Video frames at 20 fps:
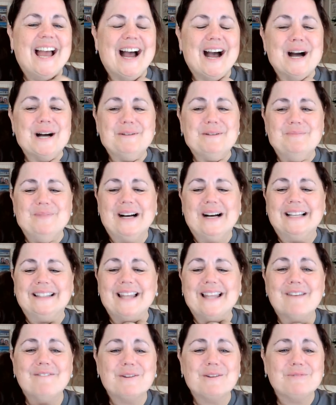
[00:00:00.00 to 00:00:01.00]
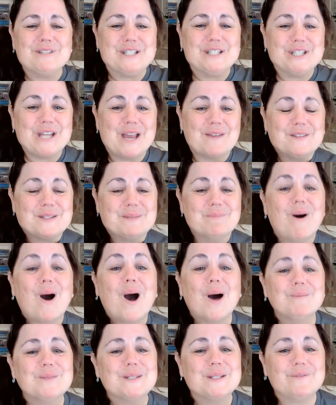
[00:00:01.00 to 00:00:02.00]
11 was Jeff's
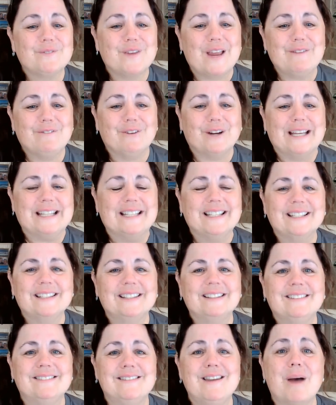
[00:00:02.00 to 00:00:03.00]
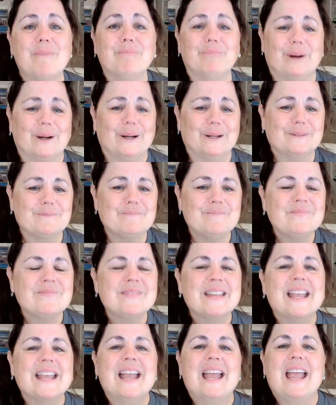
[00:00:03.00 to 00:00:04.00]
mom's favorite number.
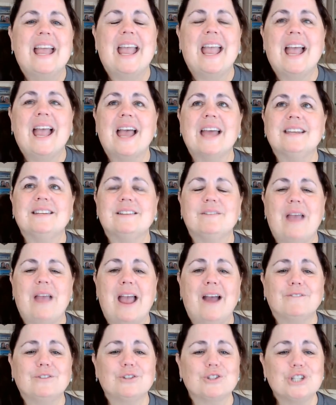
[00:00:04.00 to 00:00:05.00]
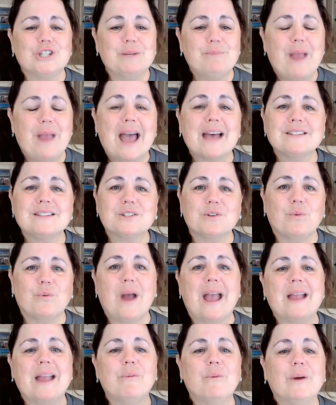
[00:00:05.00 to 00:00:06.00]
And after she passed
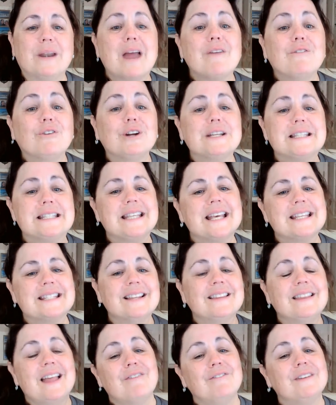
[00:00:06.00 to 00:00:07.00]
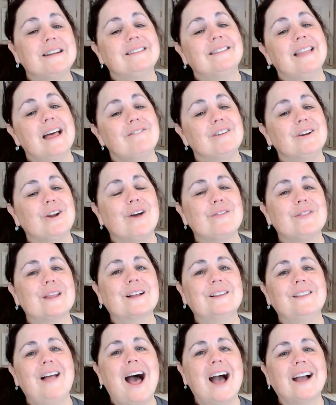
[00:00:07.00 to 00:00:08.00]
away, whenever it says 11:11 on the
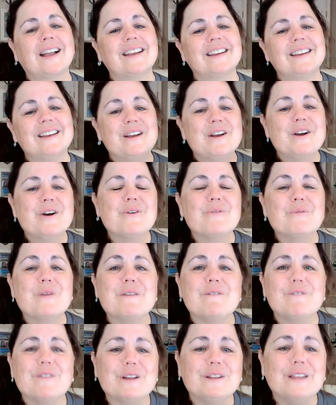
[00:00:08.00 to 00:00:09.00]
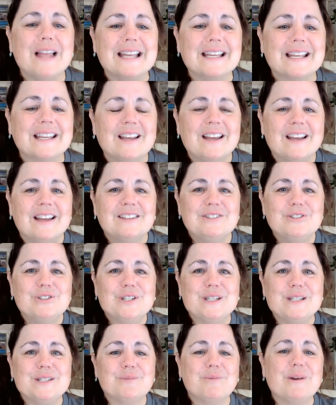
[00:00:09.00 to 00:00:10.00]
clock, we feel like
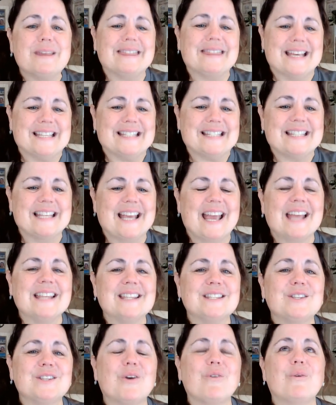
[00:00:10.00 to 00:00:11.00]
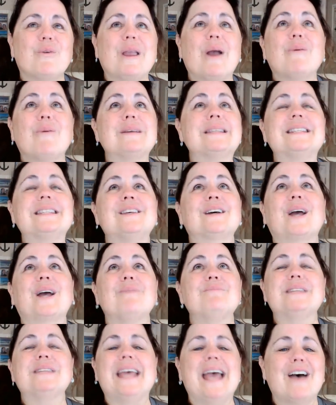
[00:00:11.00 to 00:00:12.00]
she's with us. And so we always look
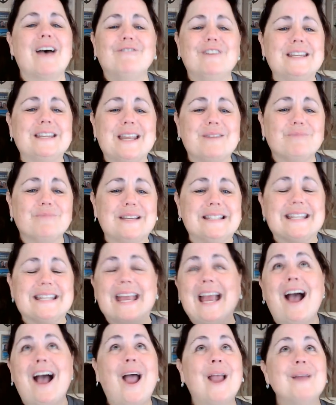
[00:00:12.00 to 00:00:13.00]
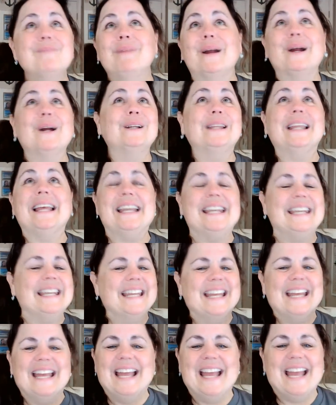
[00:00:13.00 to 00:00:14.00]
up to heaven and we say, hi,
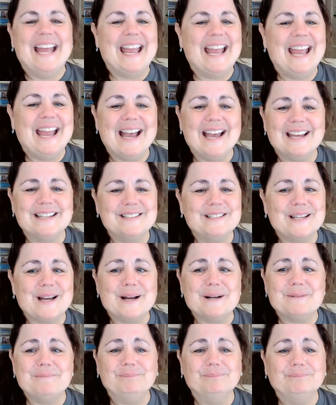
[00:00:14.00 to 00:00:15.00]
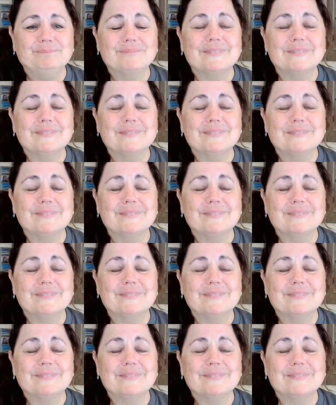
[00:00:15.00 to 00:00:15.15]
Marilyn. And